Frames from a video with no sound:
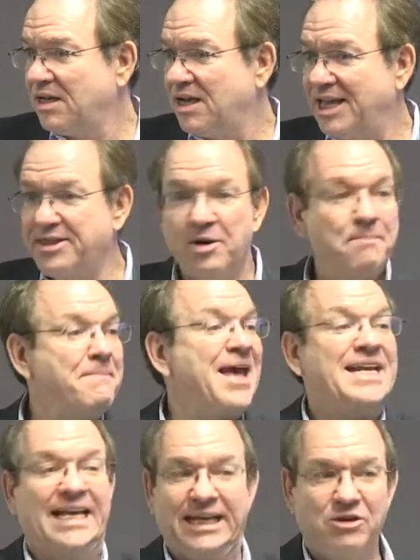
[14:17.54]
And there are
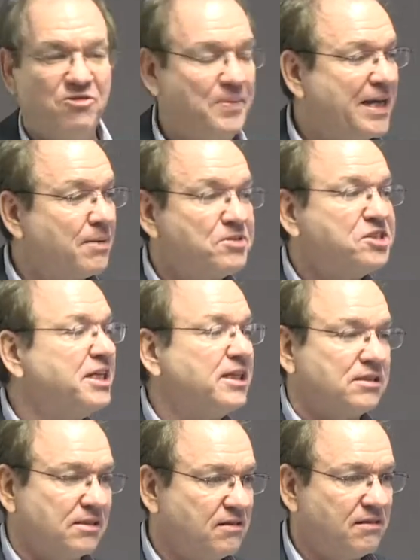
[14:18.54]
many who've become
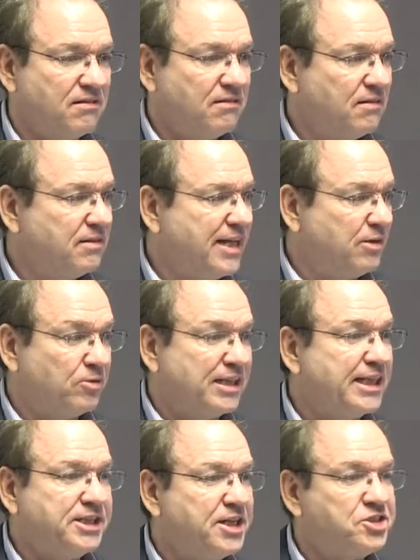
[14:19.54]
cynical that
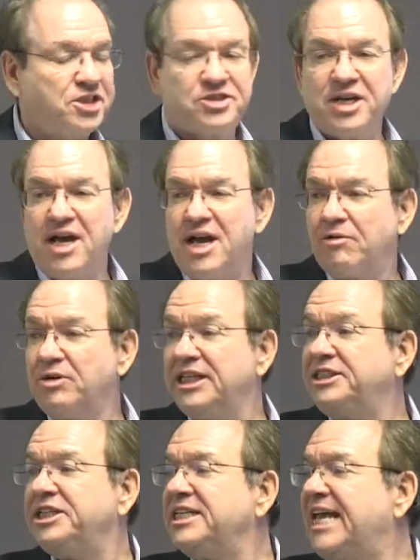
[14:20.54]

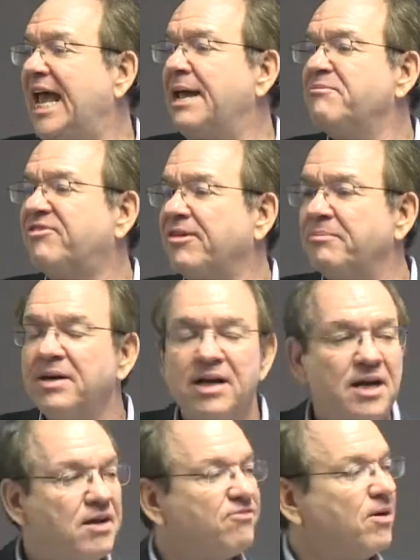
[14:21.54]
religion came from
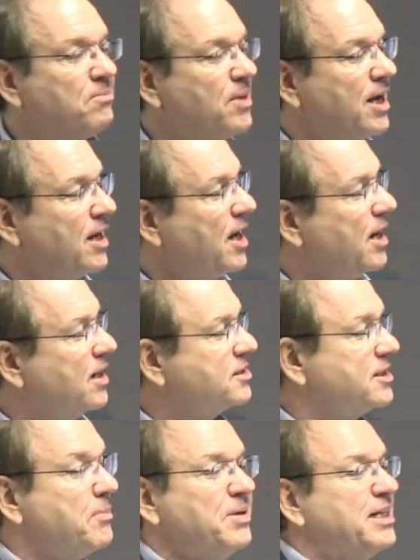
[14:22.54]

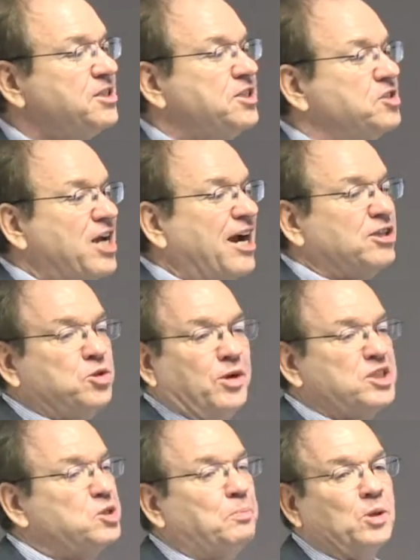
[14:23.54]
somebody's desire to
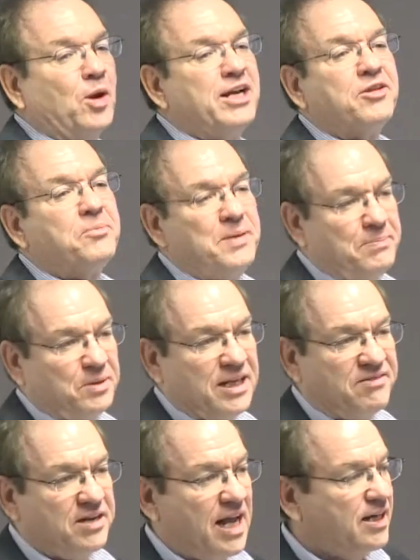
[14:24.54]
exploit other people,
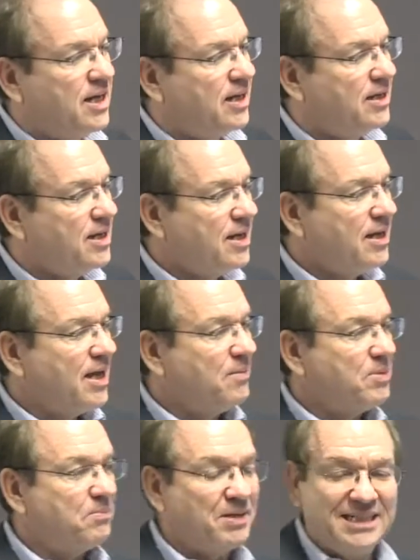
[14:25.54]

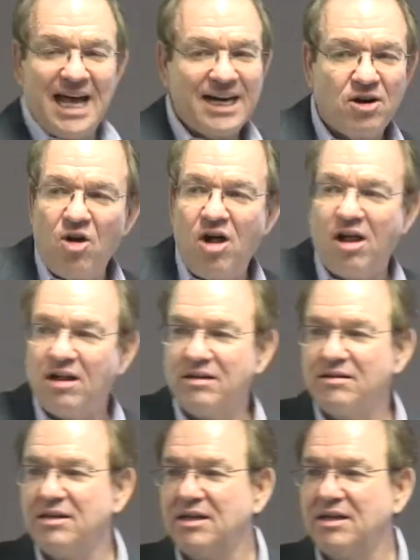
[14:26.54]
but not at all.